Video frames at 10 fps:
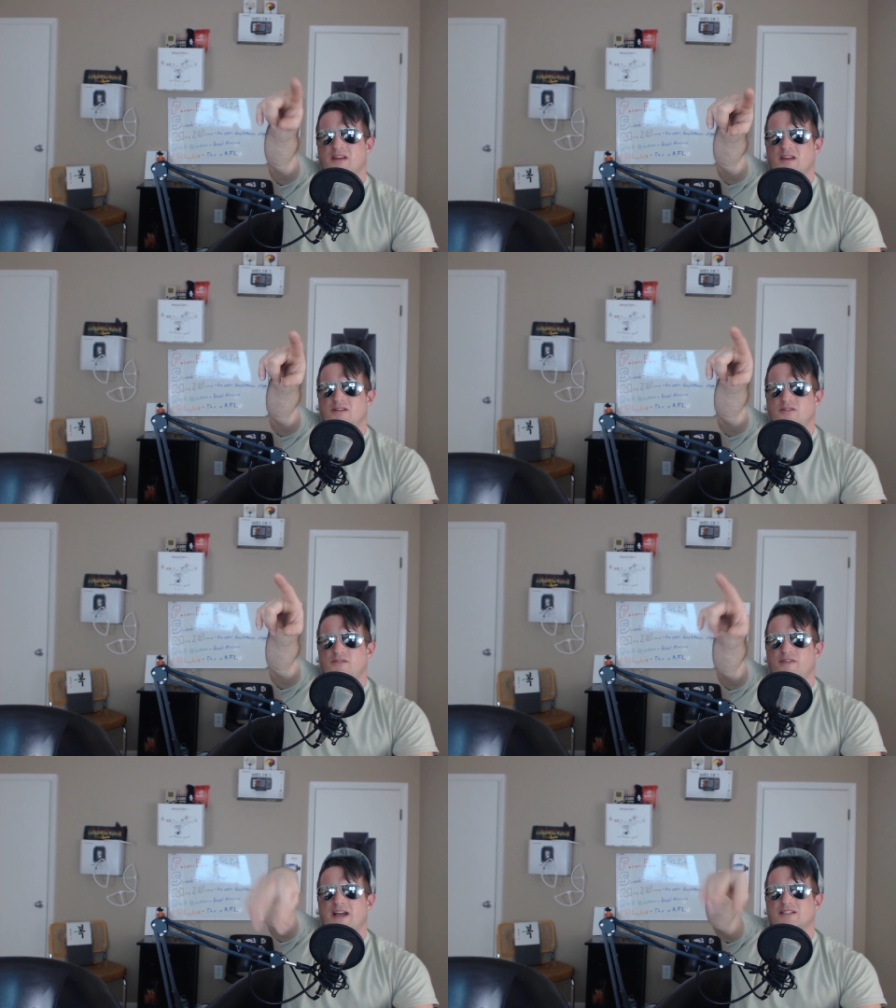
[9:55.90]
too
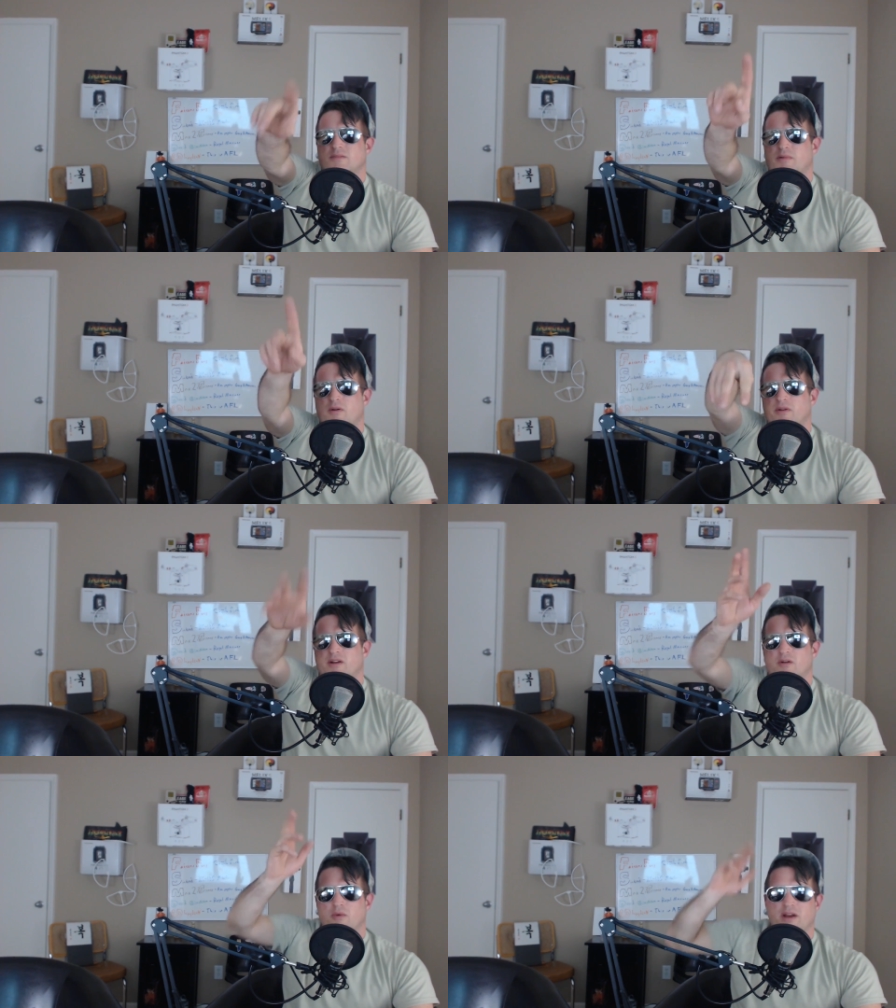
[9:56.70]
fast opponent
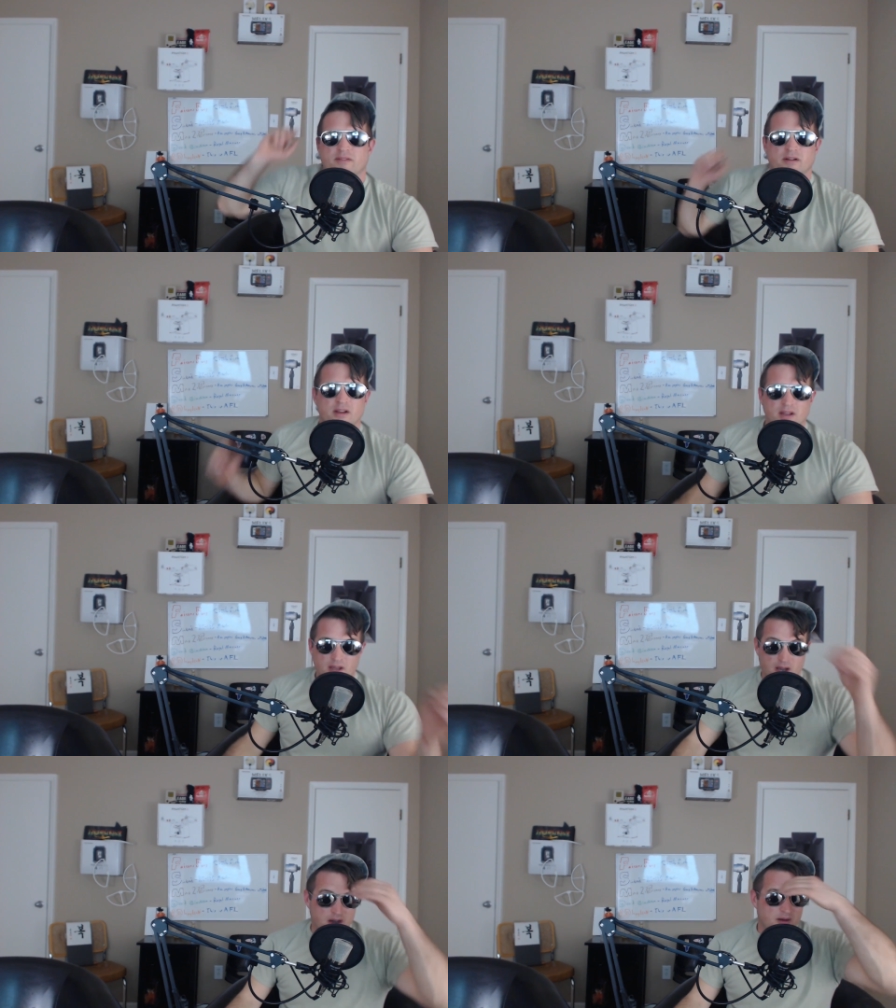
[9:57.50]
or whatever.
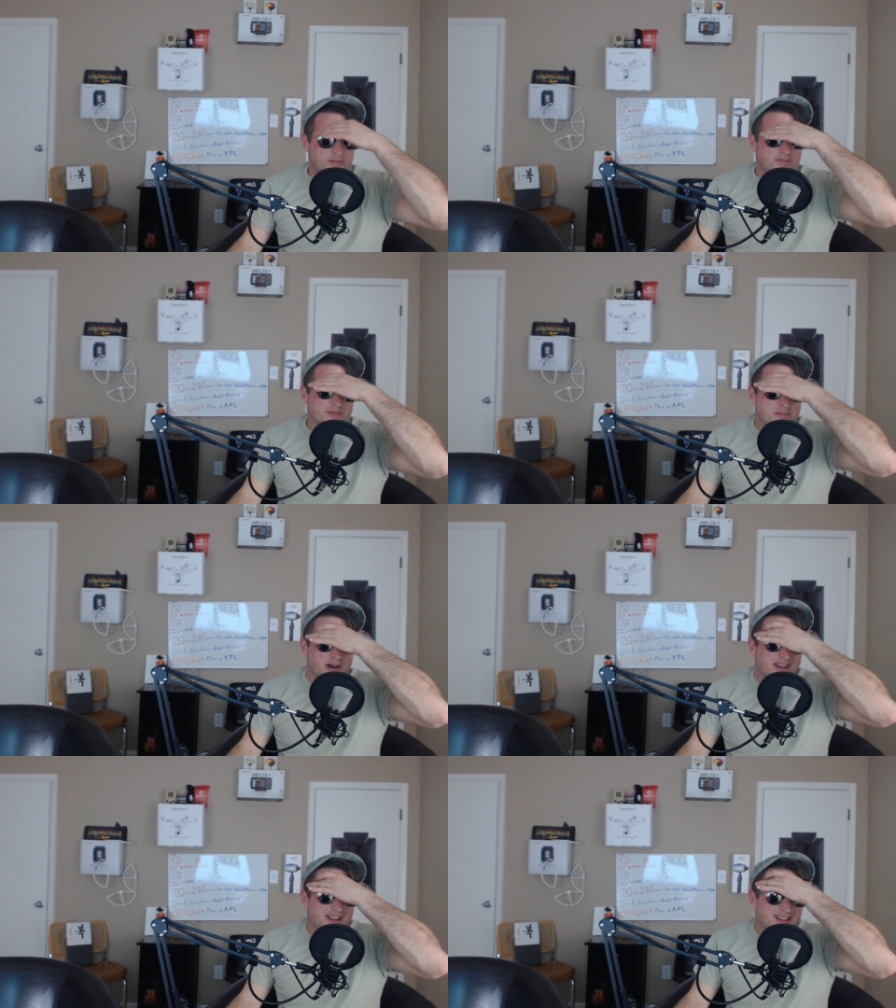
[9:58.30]
Um,
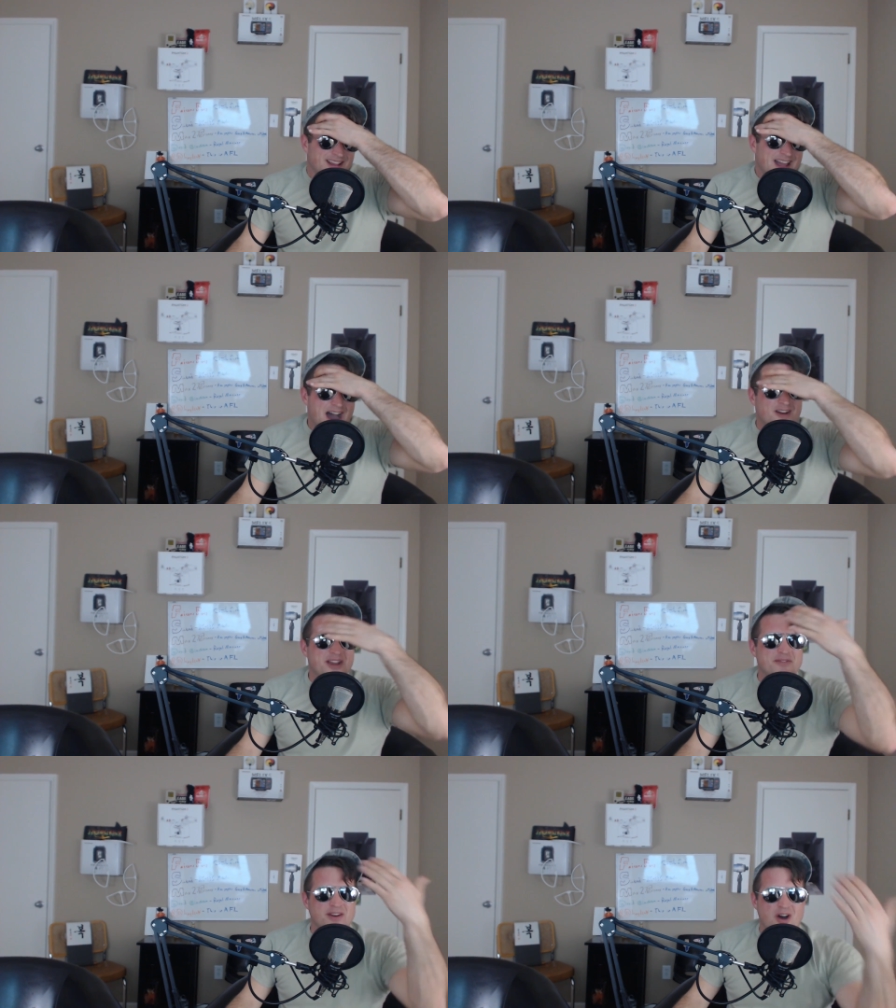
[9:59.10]
but I'll
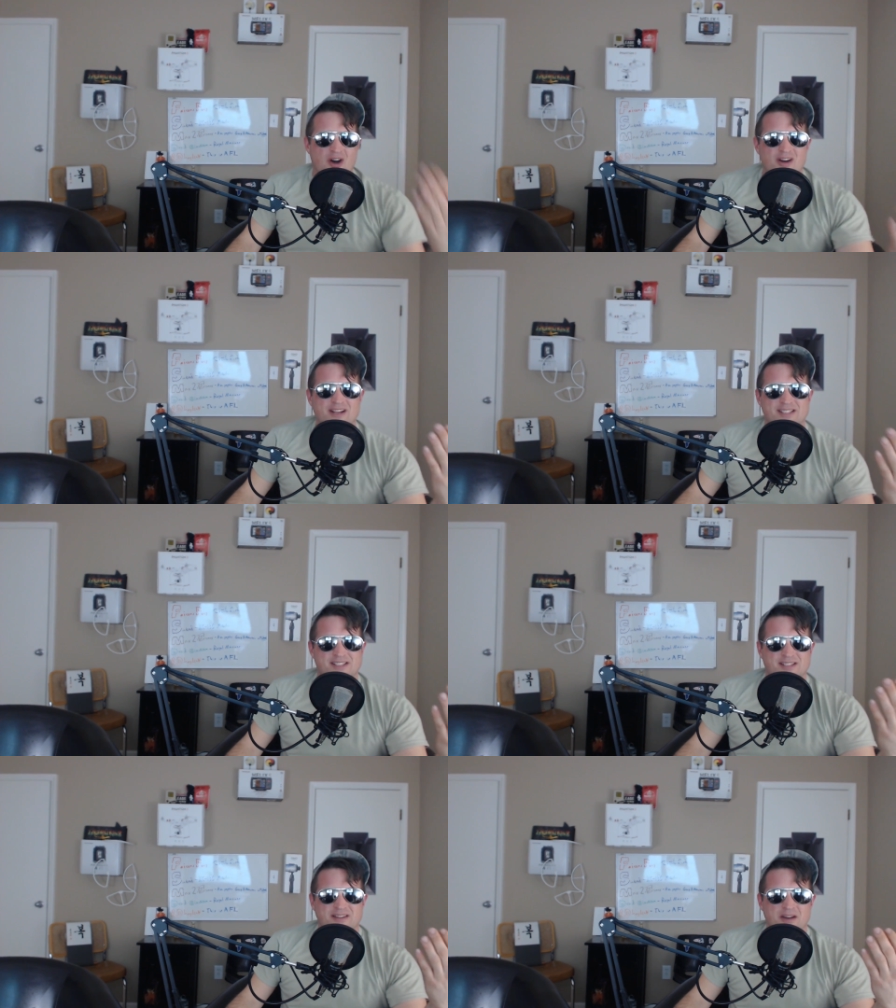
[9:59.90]
give an
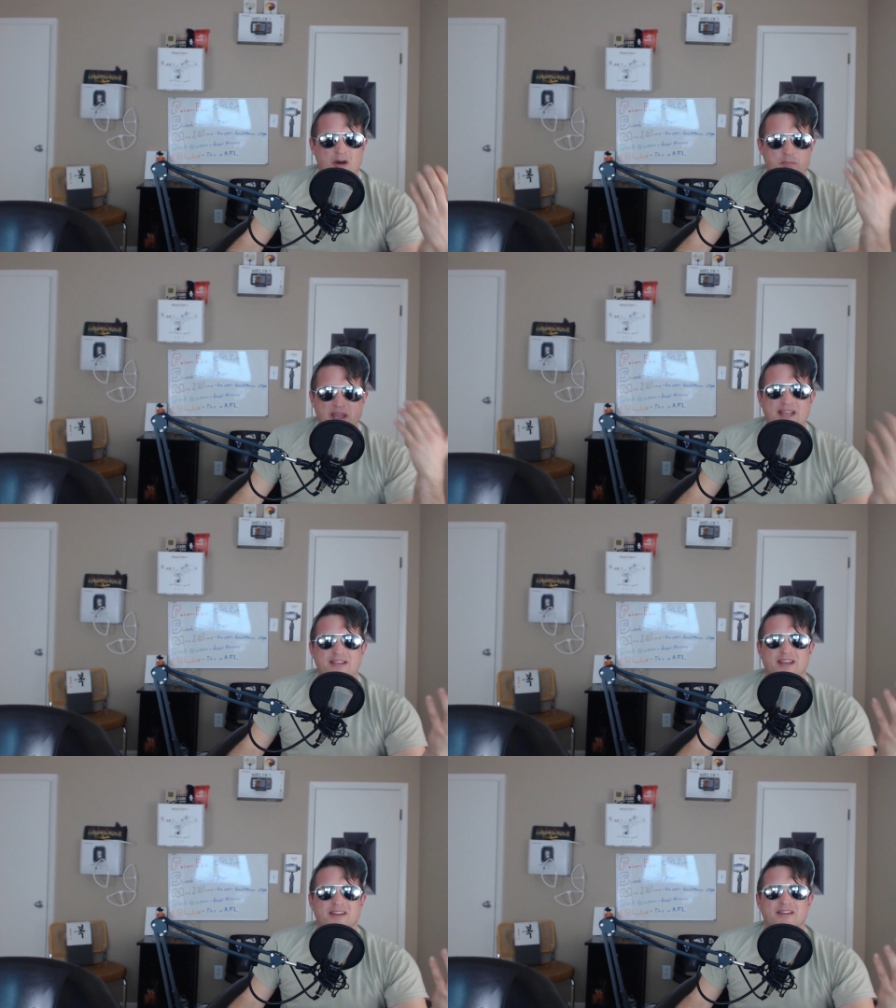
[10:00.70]
honest
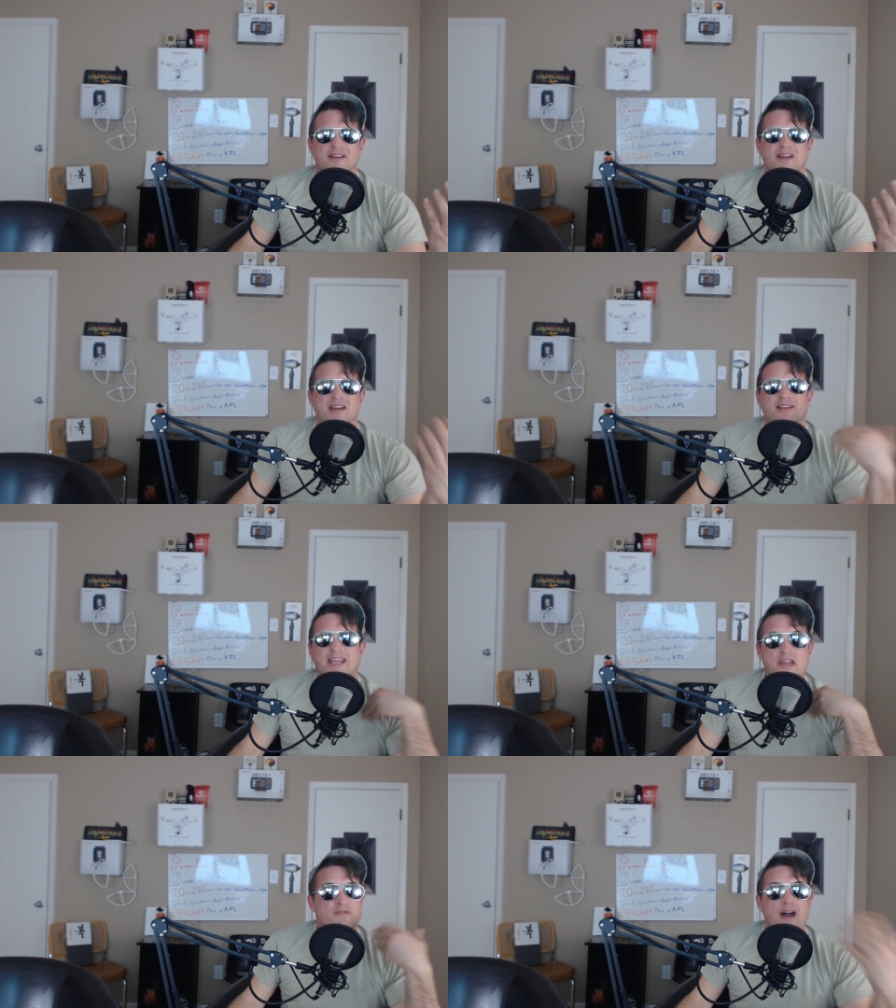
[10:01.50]
opinion like if I